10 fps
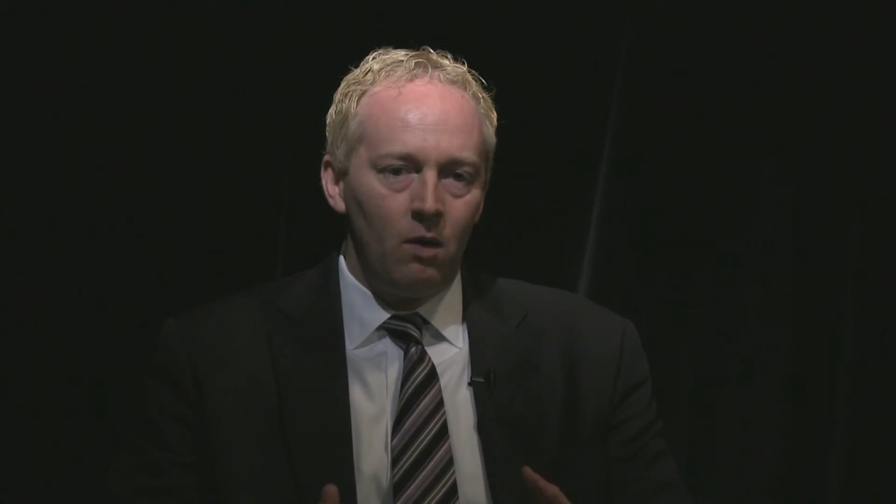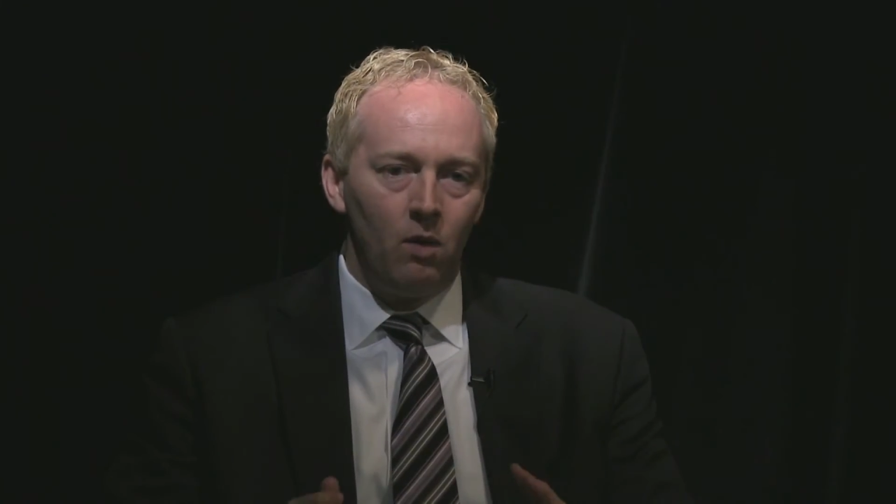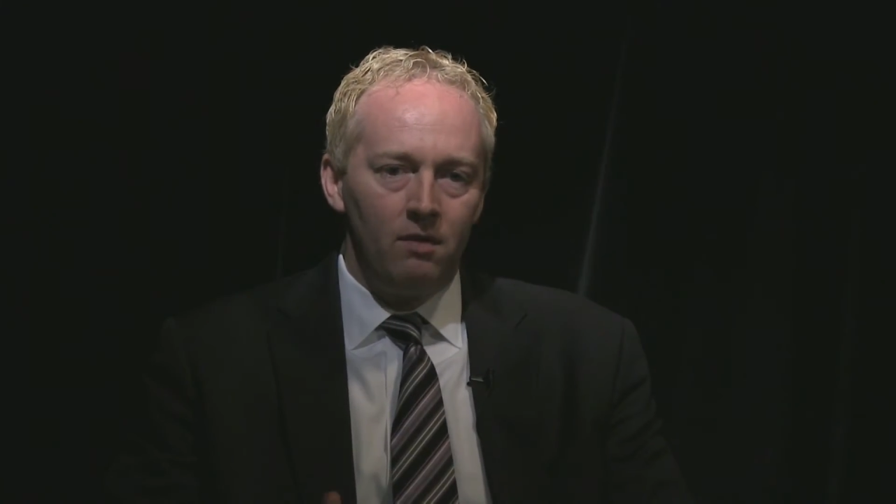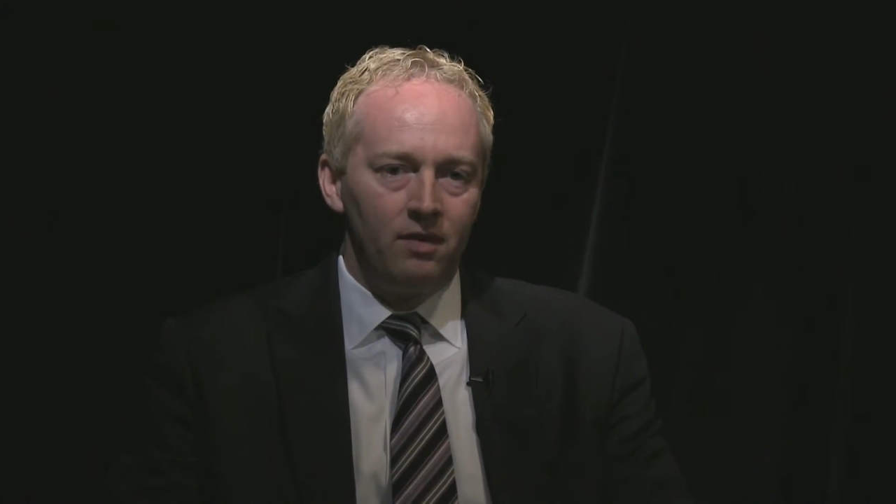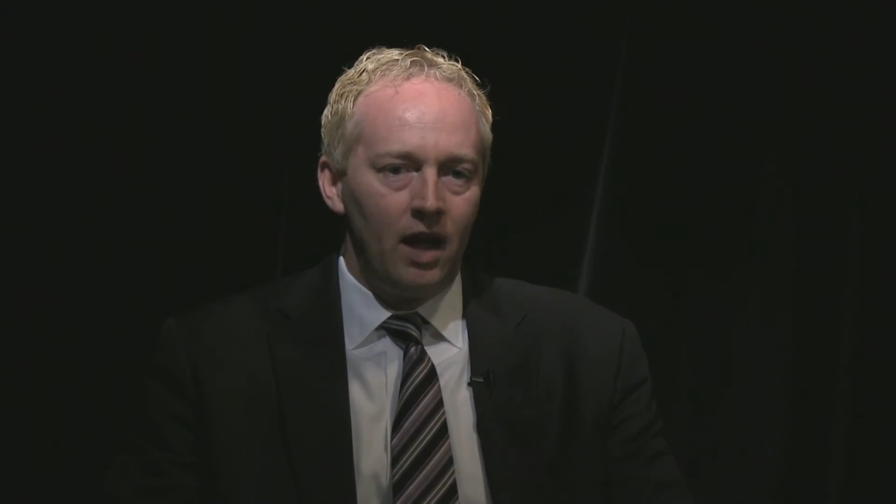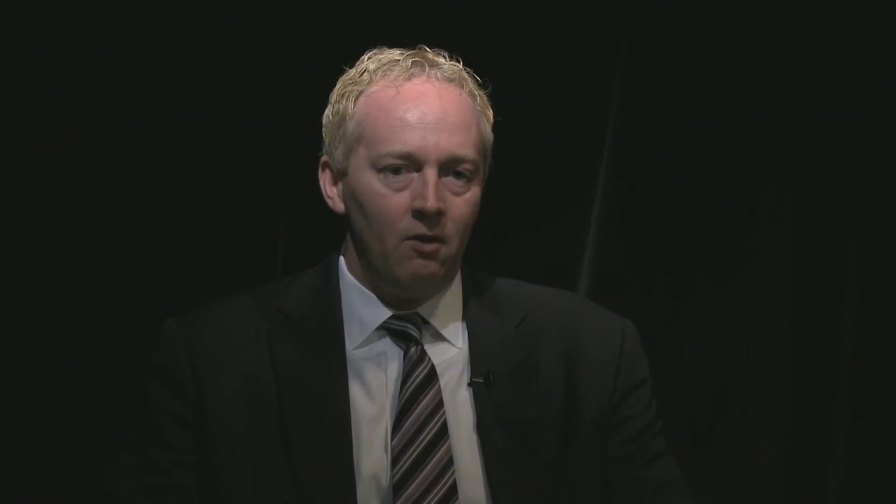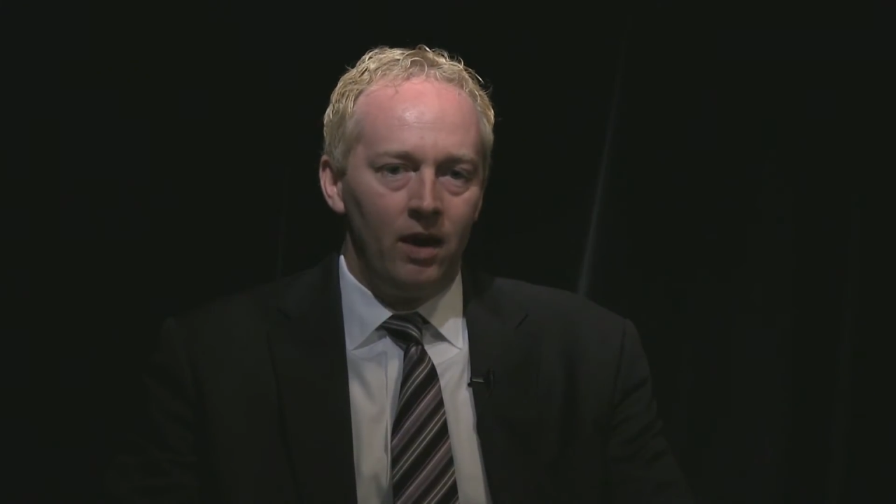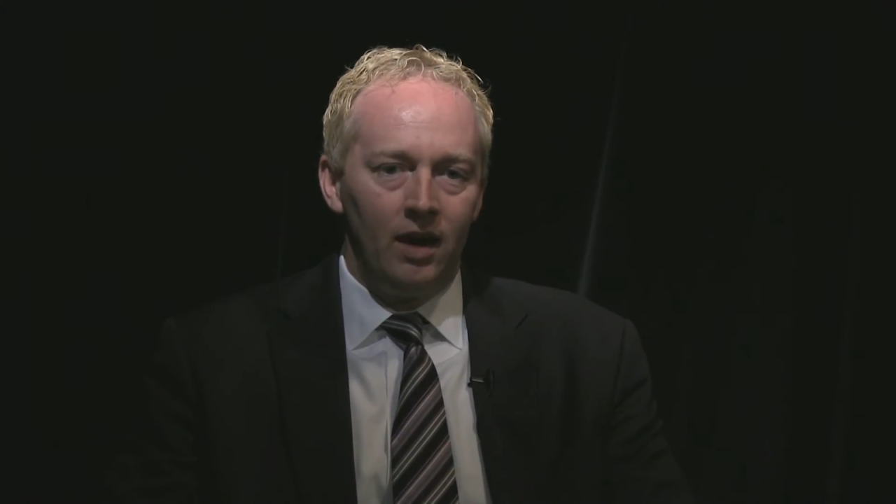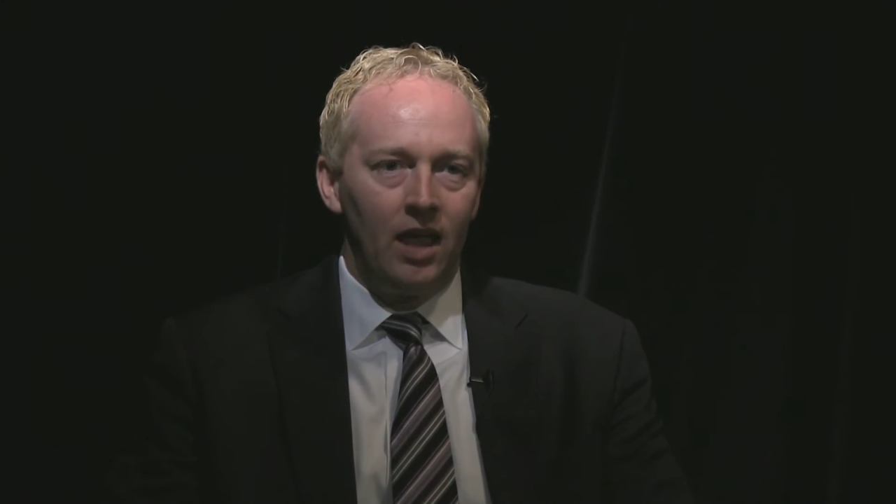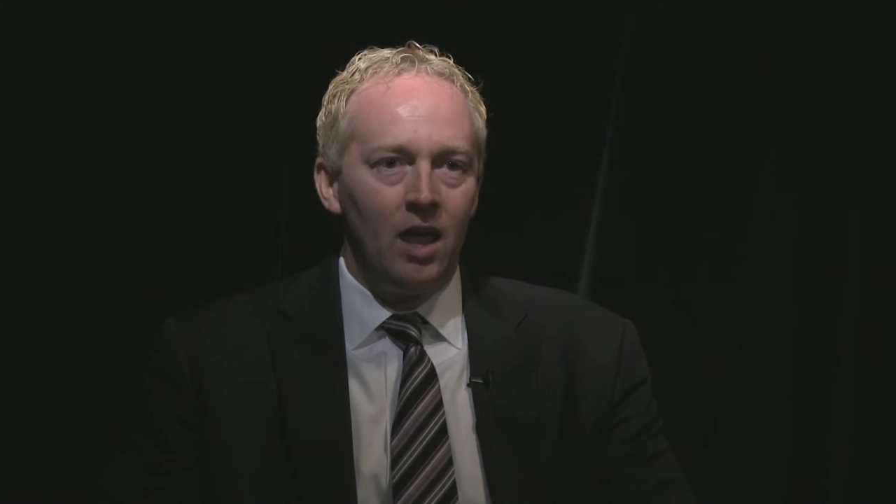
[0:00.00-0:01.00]
wife and I
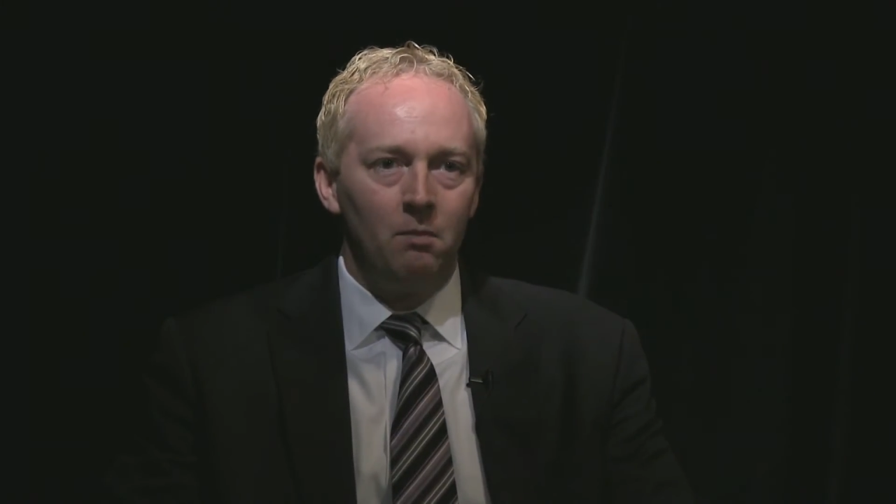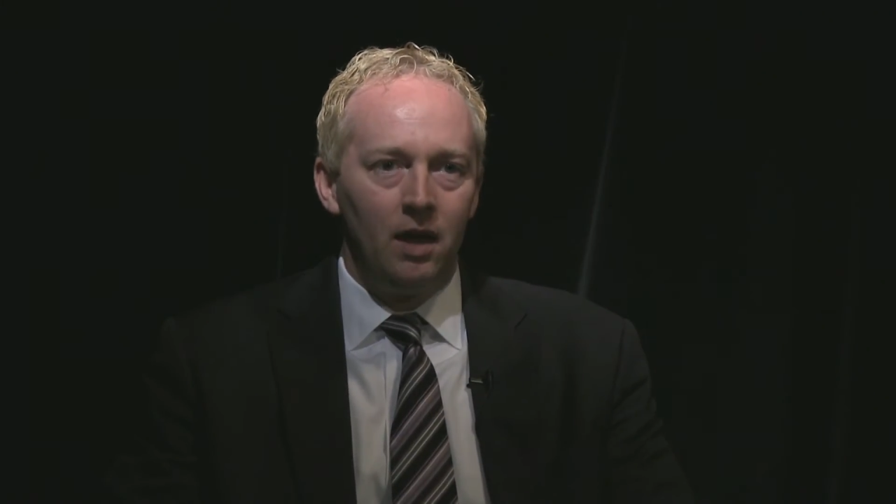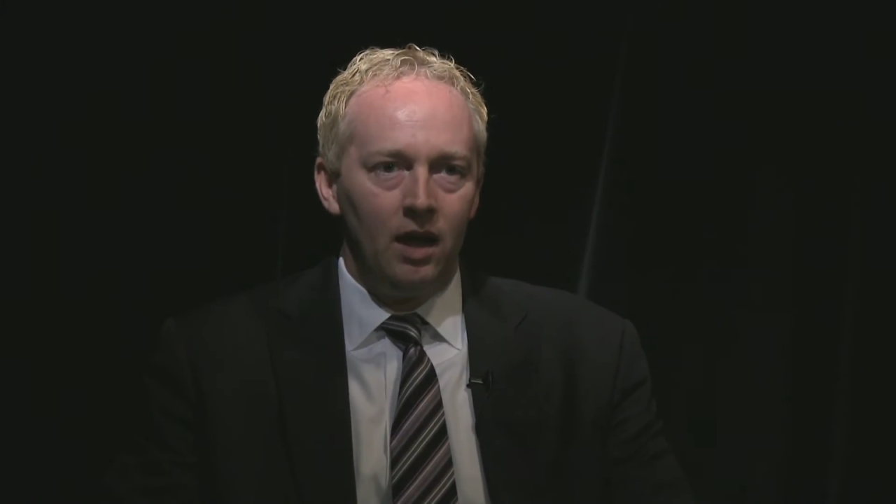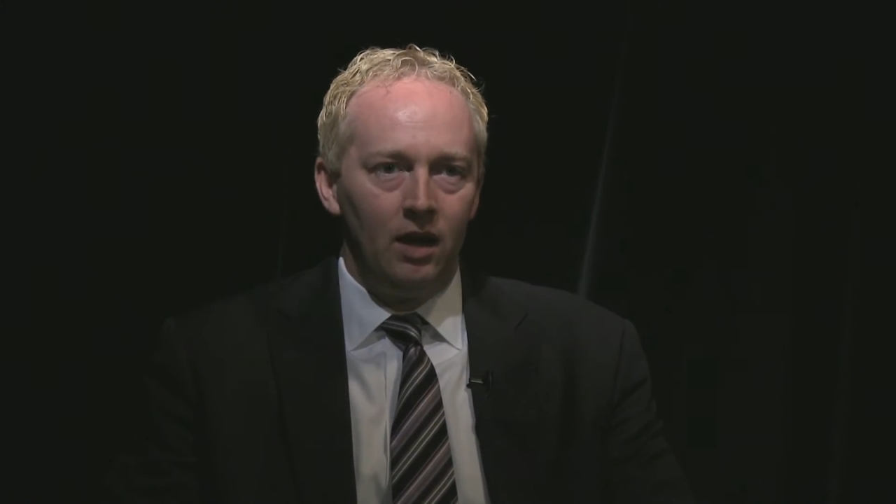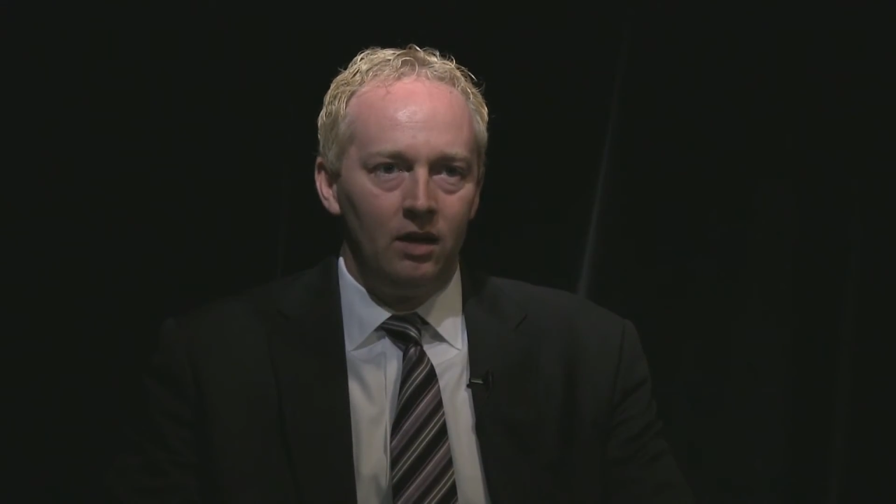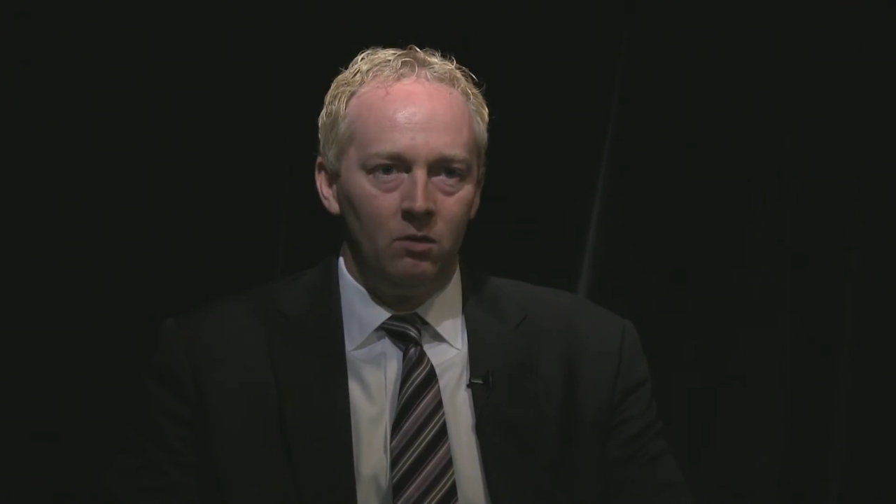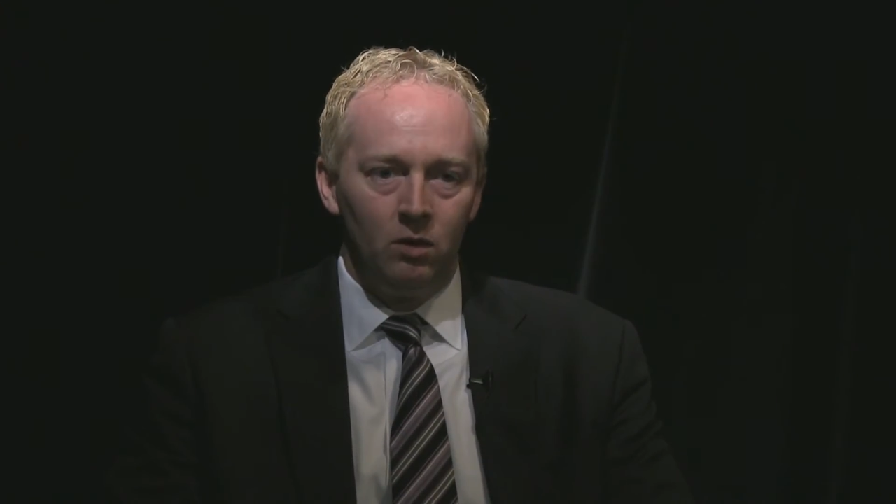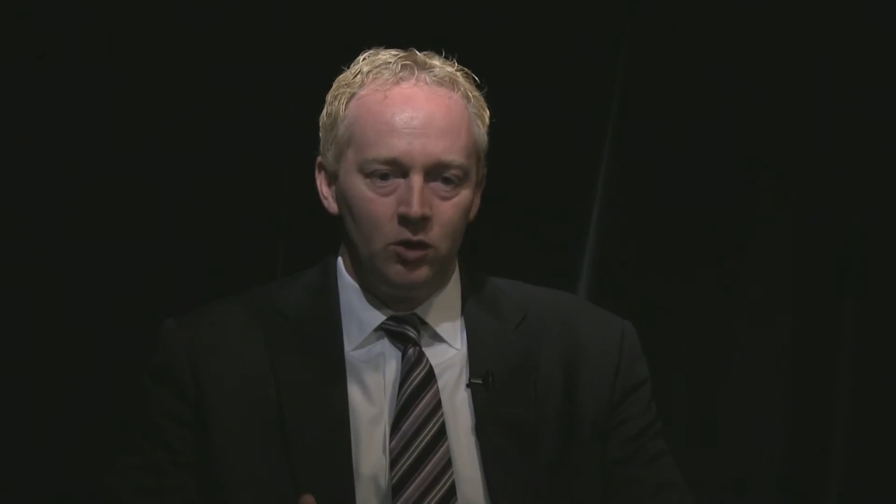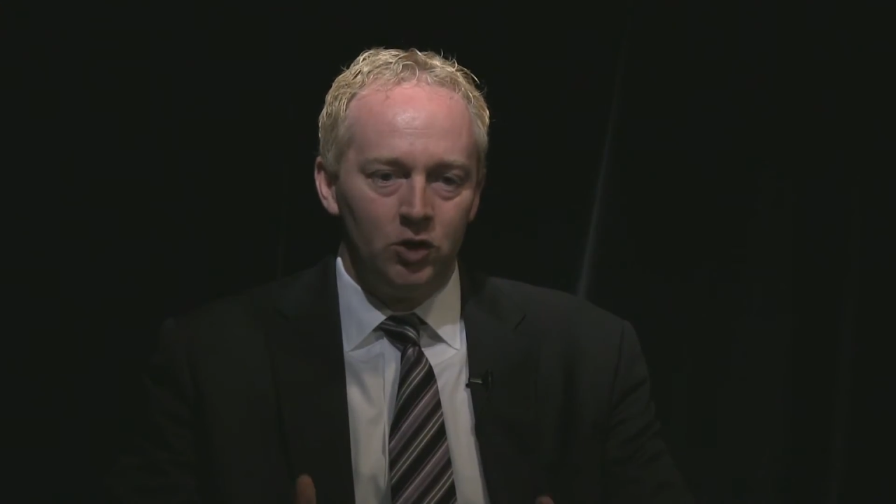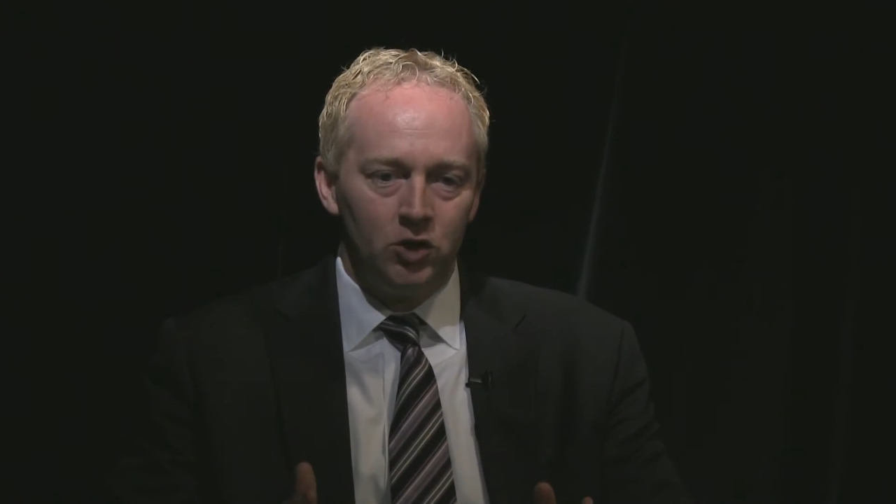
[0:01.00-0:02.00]
ran a campaign, and we
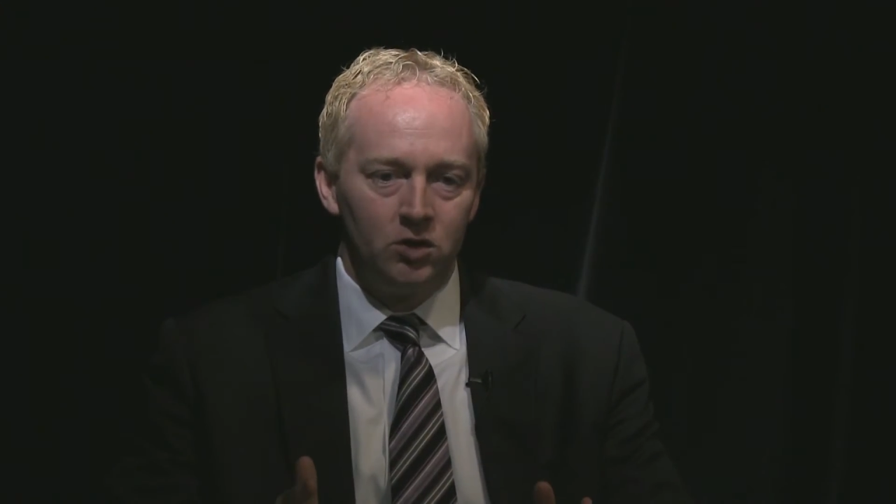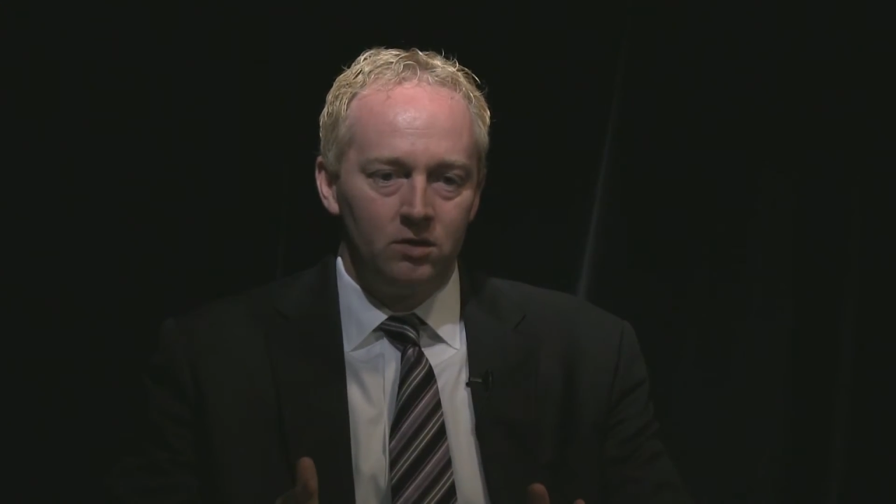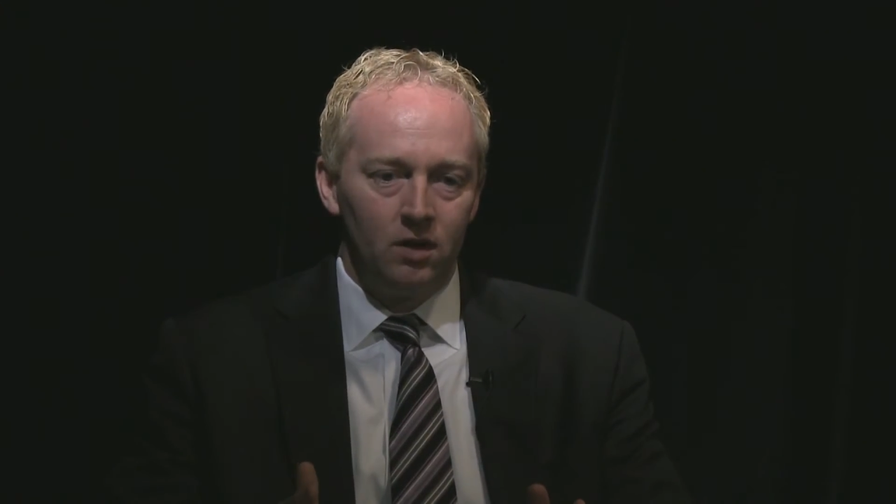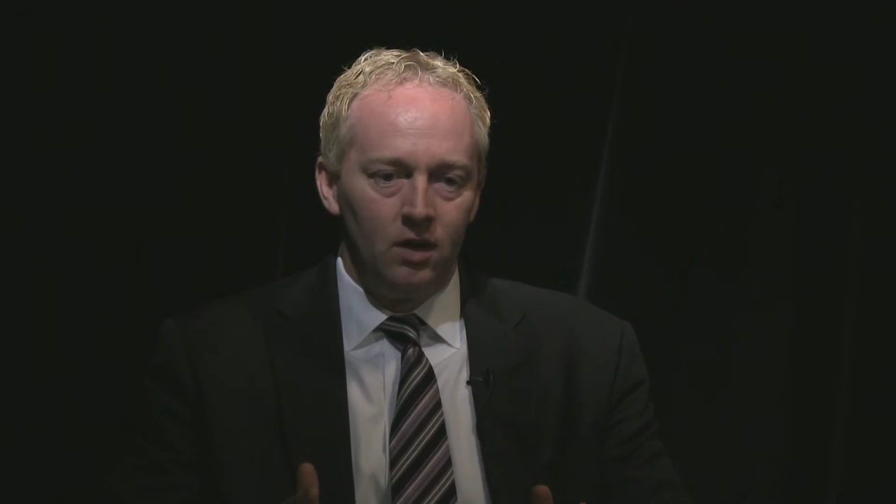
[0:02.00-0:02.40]
were just,